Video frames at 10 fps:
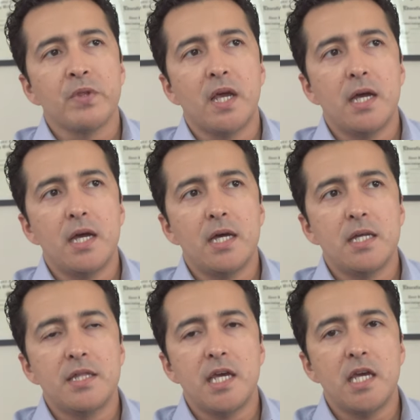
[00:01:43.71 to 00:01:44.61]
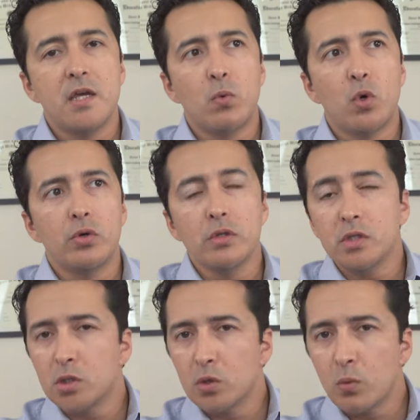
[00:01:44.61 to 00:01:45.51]
They were really
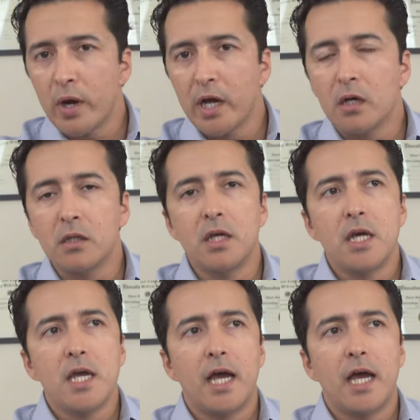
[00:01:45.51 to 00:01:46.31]
doing well.